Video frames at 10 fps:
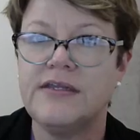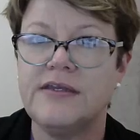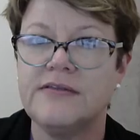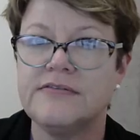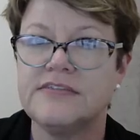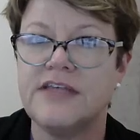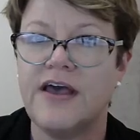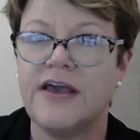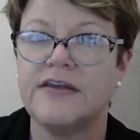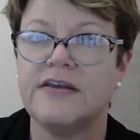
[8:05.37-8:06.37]

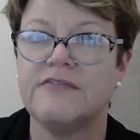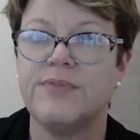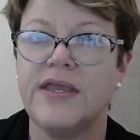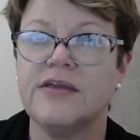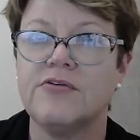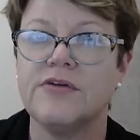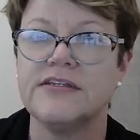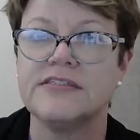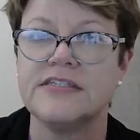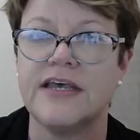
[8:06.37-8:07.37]
inside of
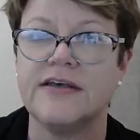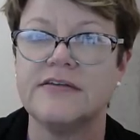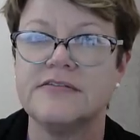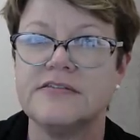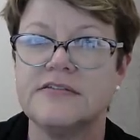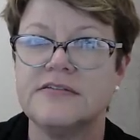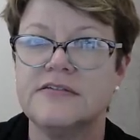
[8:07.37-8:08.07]
pancreas cells.